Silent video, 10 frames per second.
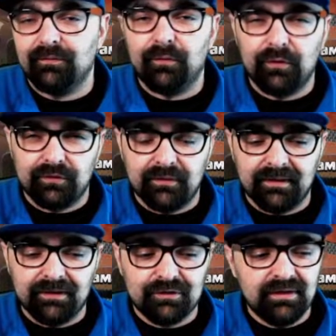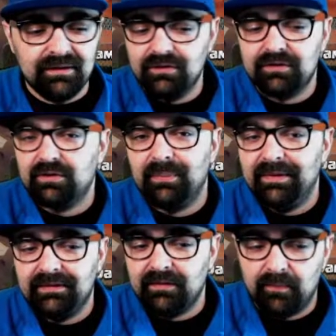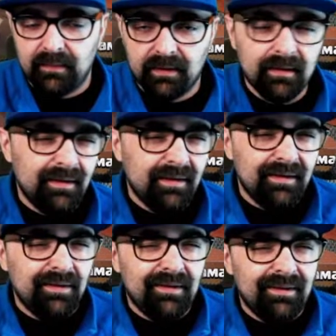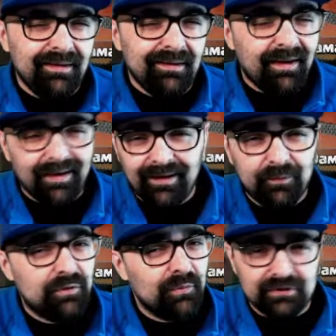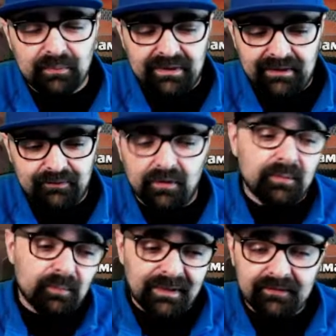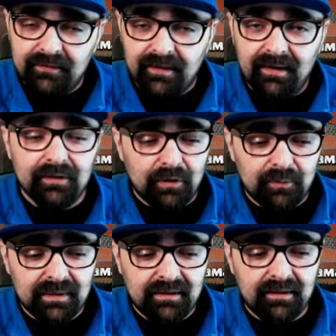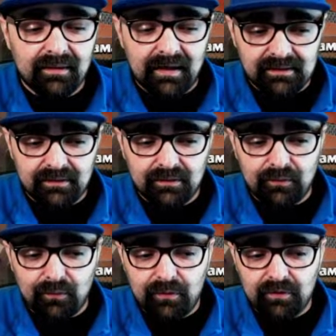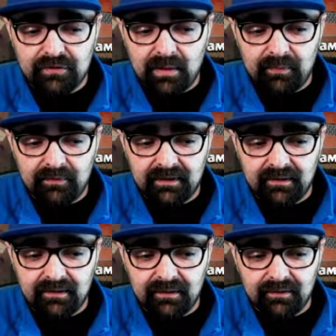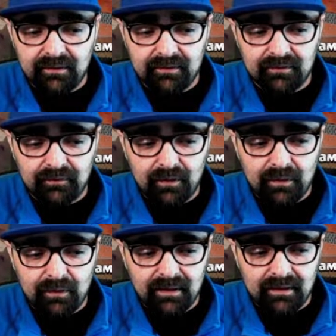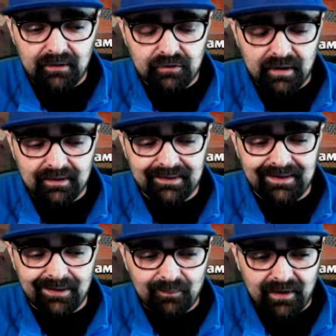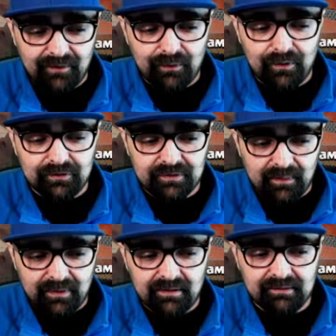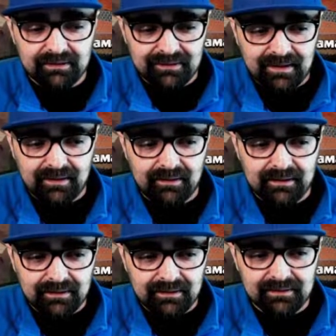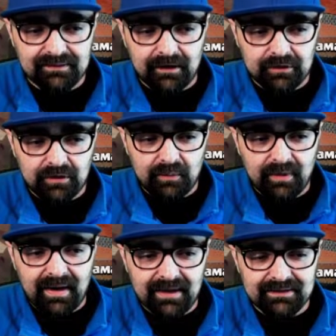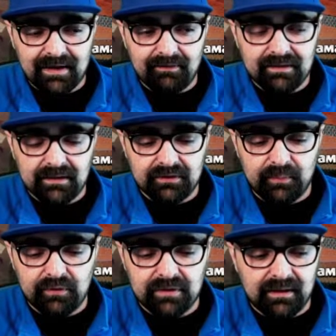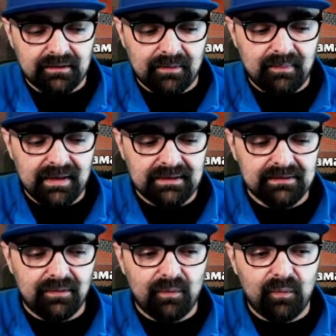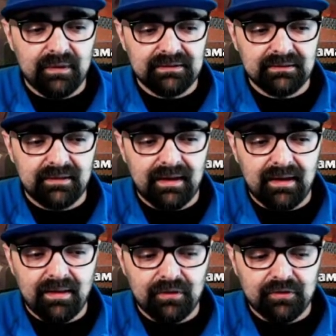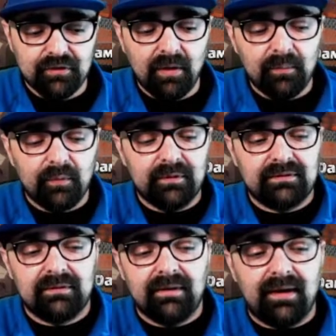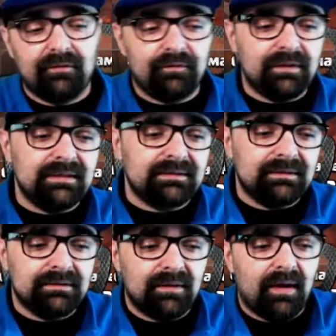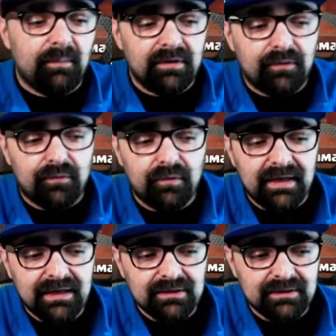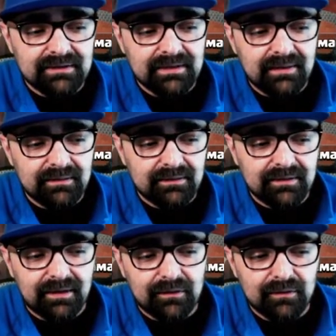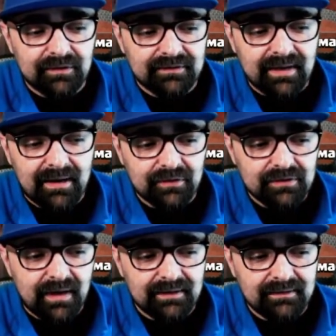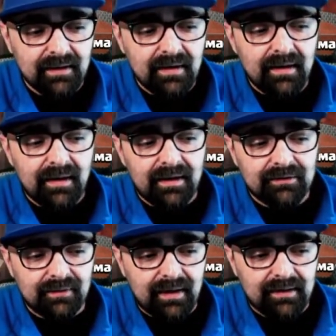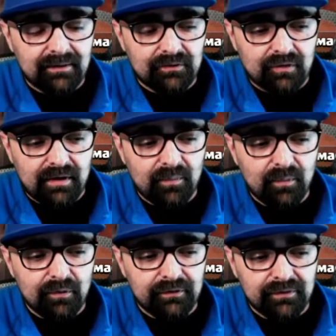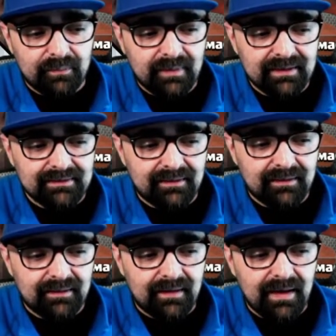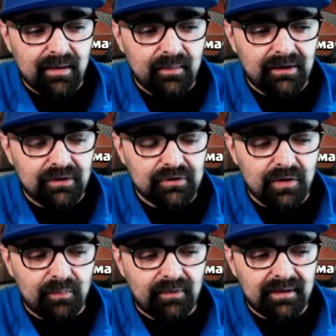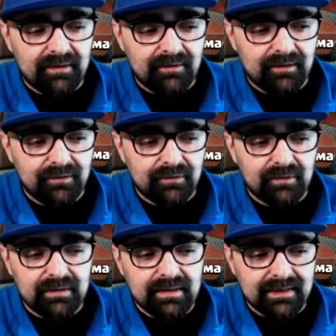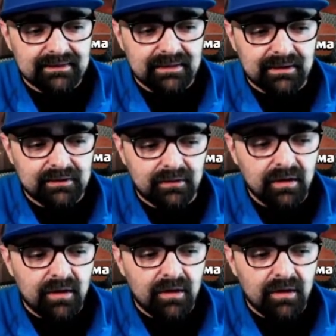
Unfortunately, she just splits on me, which wasn't planned for, but that's okay, no big deal. I send the royal champ over here into this inferno and then try to get my royal champ and everything to kind of clean this section up as everything is pushing into the base. We still got another jump, we still got freezes. I'm gonna rage in the center to get through the scatter shots and to kind of try to move to the base. And I'm gonna jump right here into the next section.